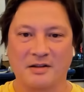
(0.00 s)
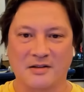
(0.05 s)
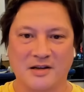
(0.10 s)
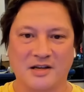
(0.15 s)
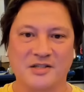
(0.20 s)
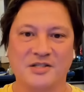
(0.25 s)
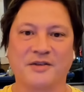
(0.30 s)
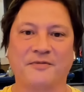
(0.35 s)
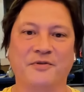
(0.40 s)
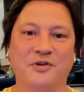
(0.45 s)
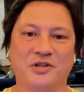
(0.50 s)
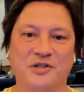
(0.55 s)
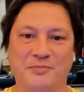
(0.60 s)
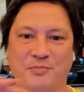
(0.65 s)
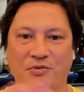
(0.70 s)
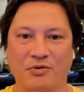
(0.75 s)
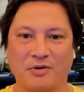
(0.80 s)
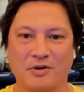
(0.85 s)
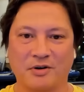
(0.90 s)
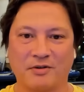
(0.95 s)
it does if you just
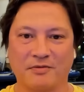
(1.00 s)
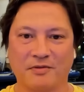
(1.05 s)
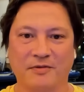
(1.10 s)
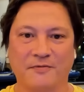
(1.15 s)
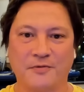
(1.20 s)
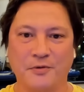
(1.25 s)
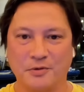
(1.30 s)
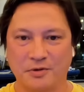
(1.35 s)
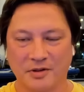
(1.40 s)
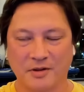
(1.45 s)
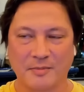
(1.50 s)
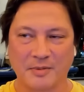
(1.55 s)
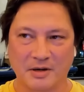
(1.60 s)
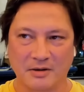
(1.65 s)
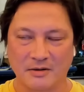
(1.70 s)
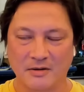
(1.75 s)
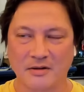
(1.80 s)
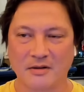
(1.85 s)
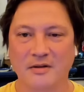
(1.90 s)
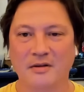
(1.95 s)
pour it over the food in the
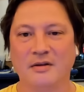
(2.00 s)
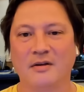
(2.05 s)
middle,